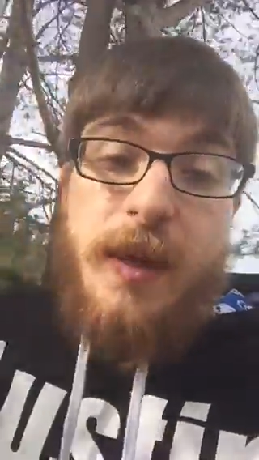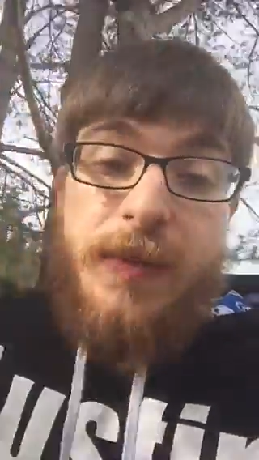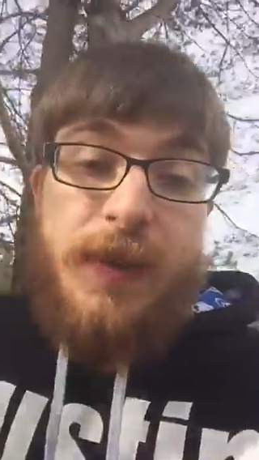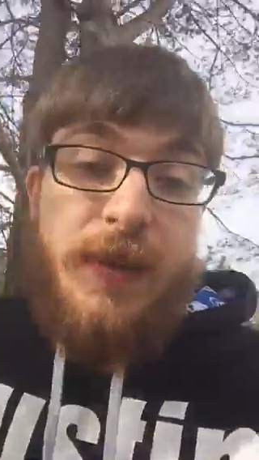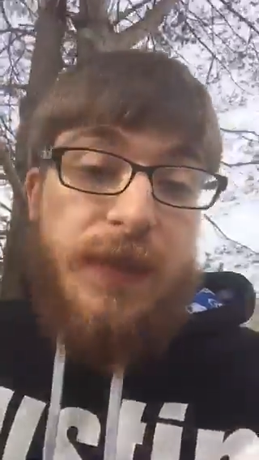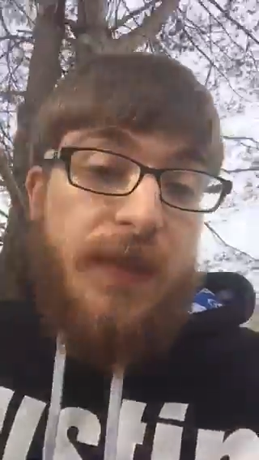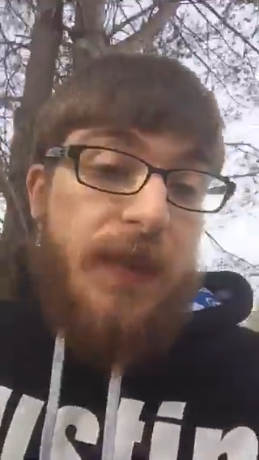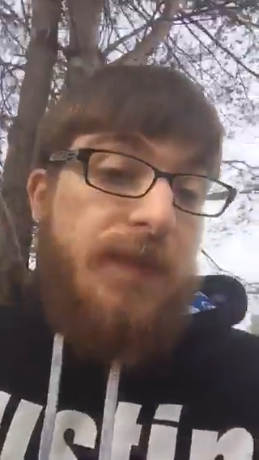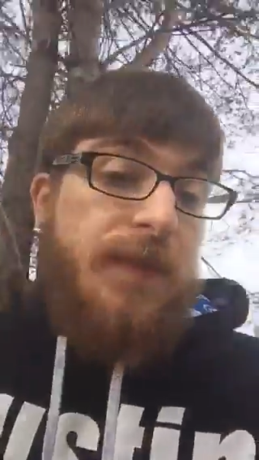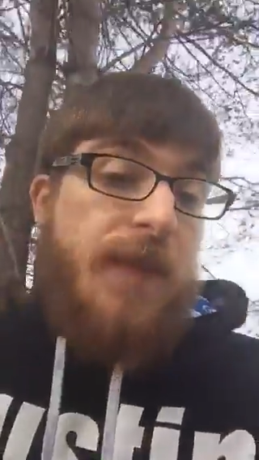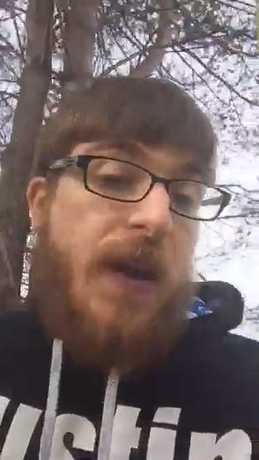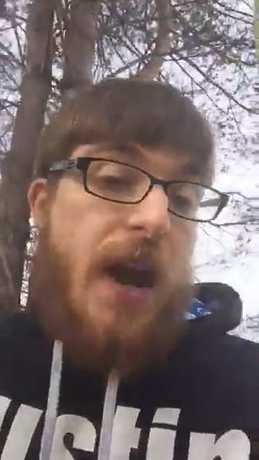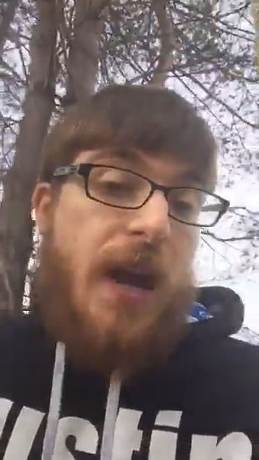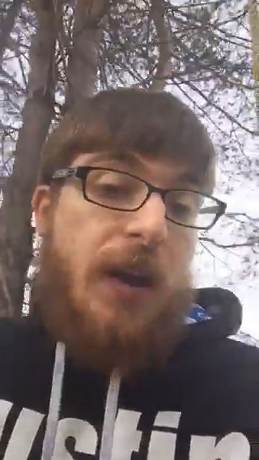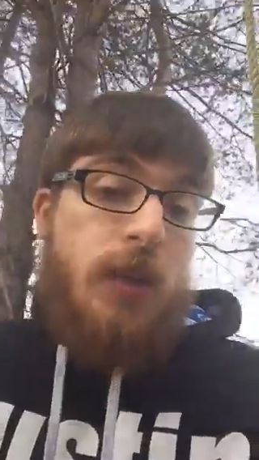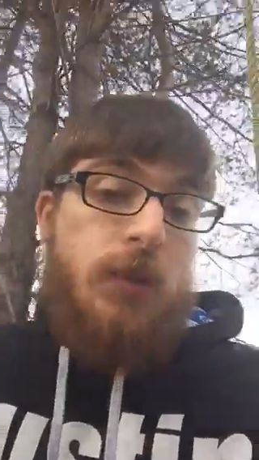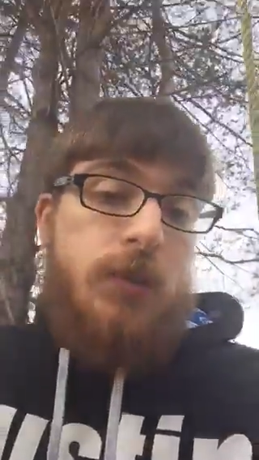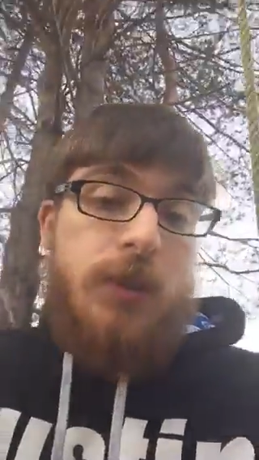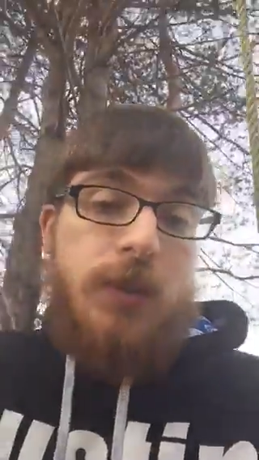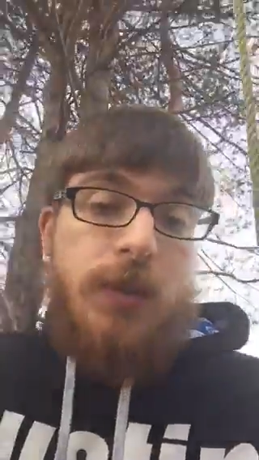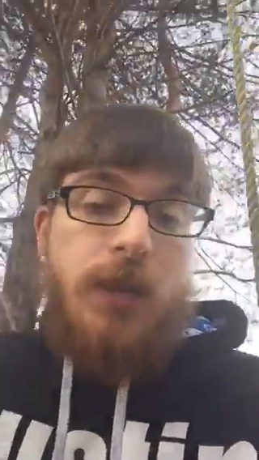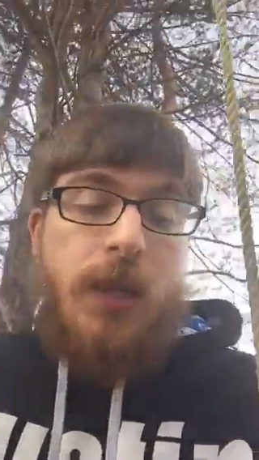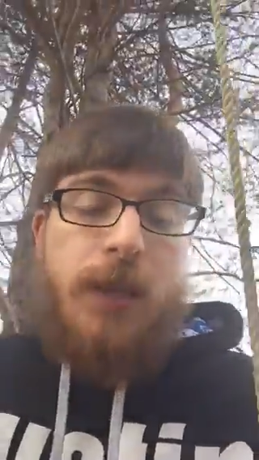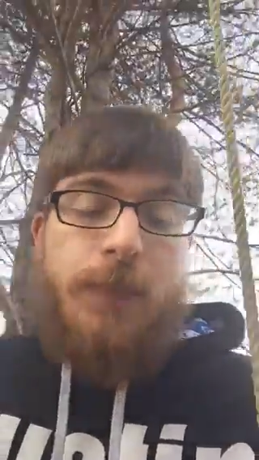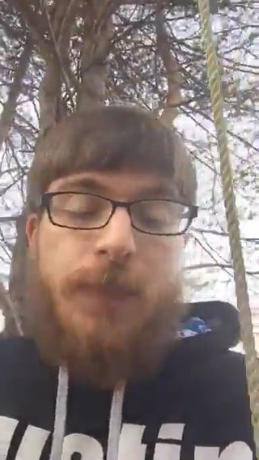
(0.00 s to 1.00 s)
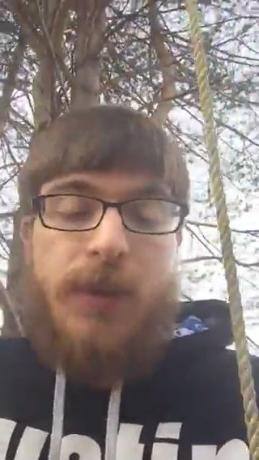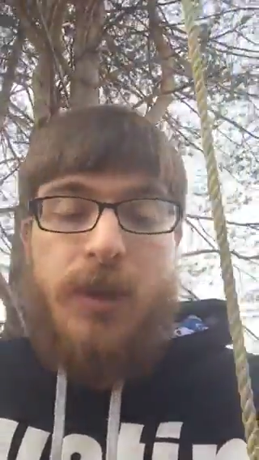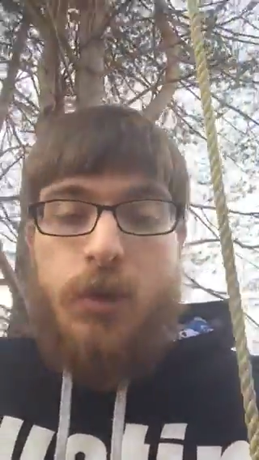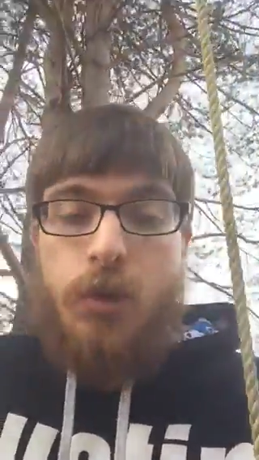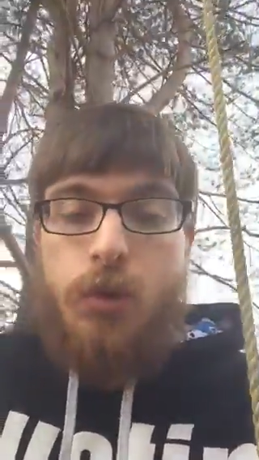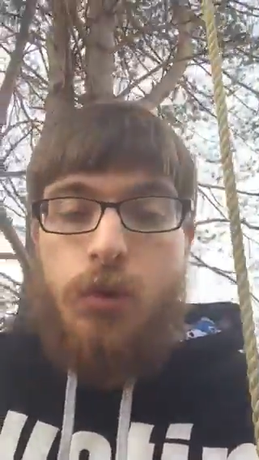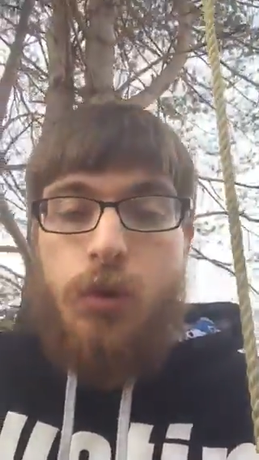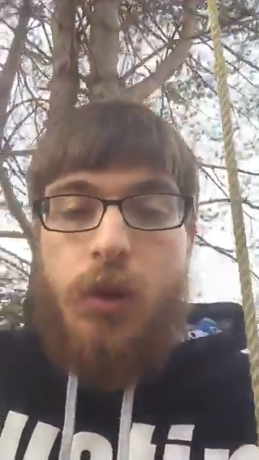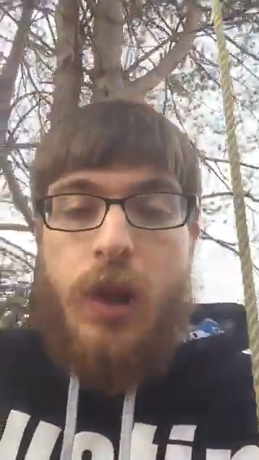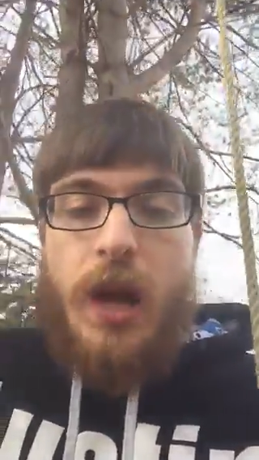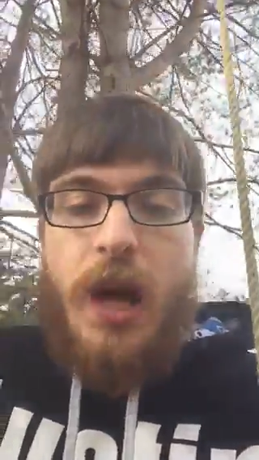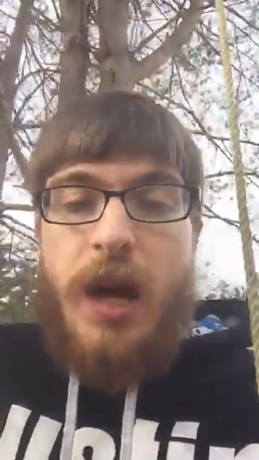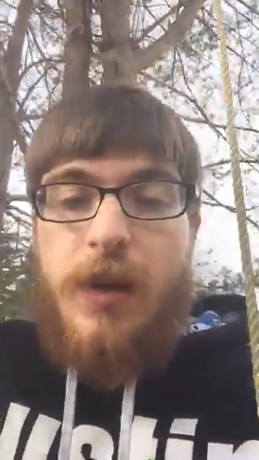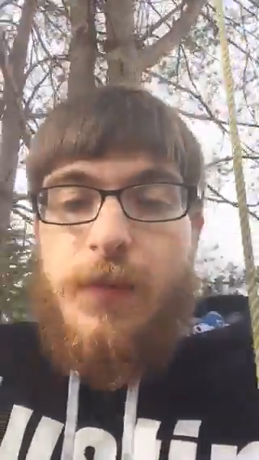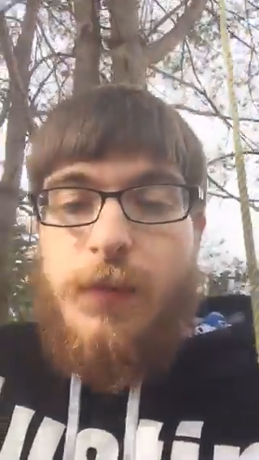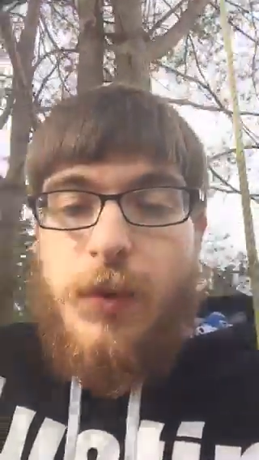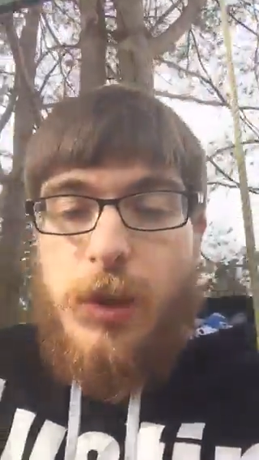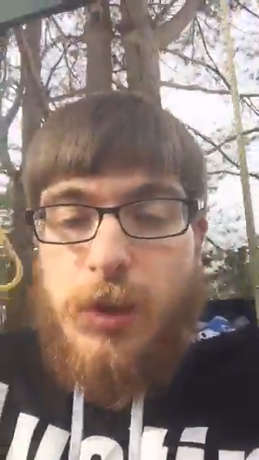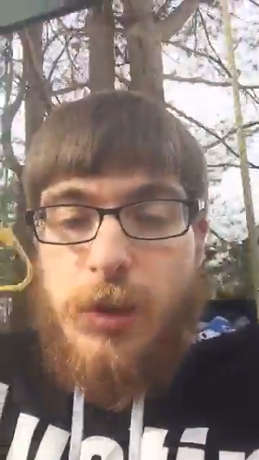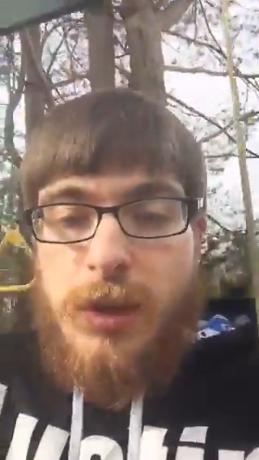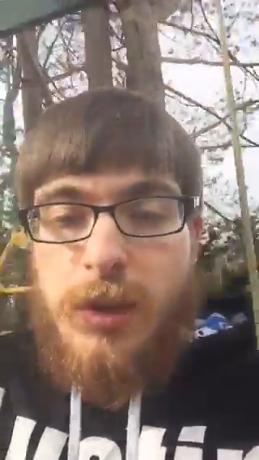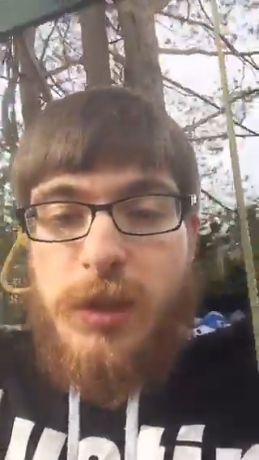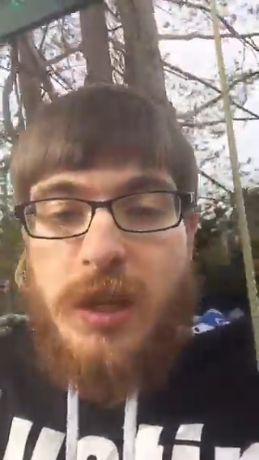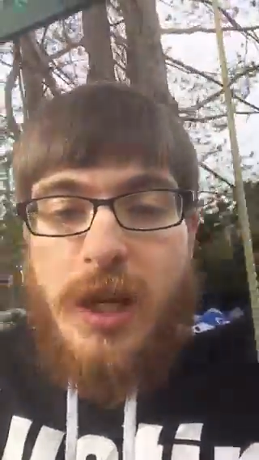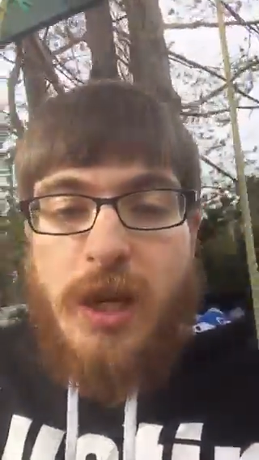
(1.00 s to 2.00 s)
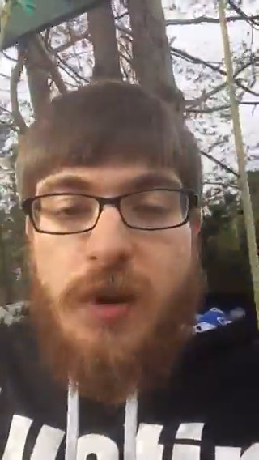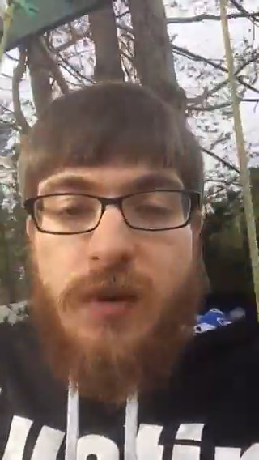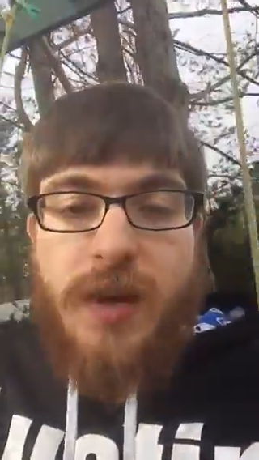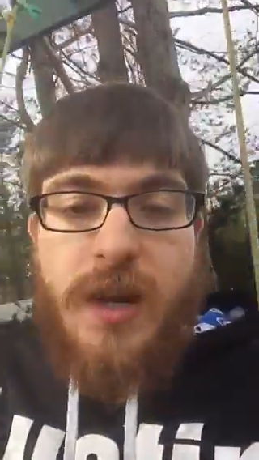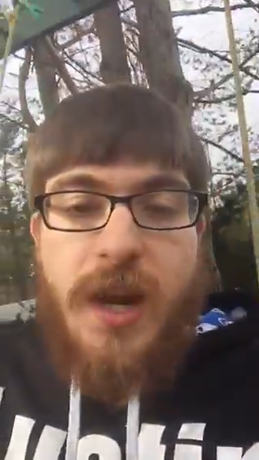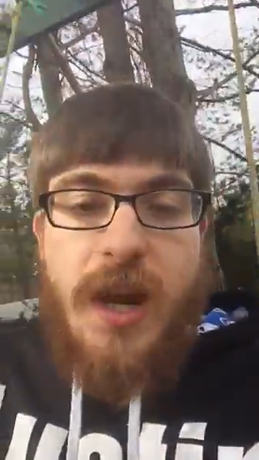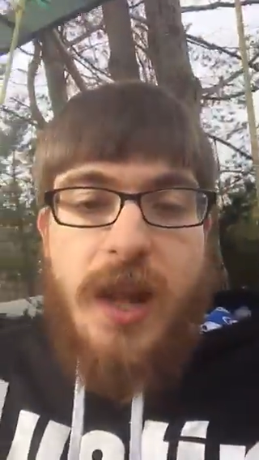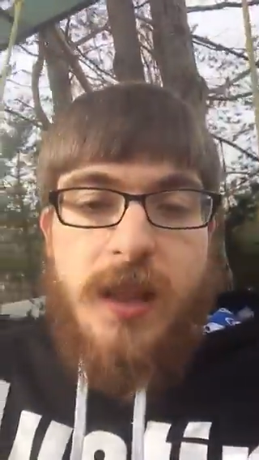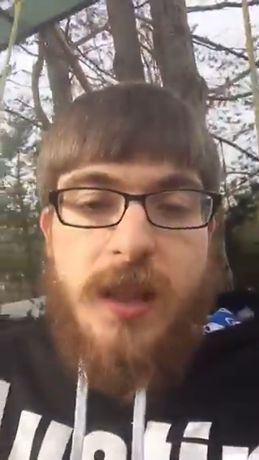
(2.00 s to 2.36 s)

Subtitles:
I think the finals is going to be Gulak versus Cedric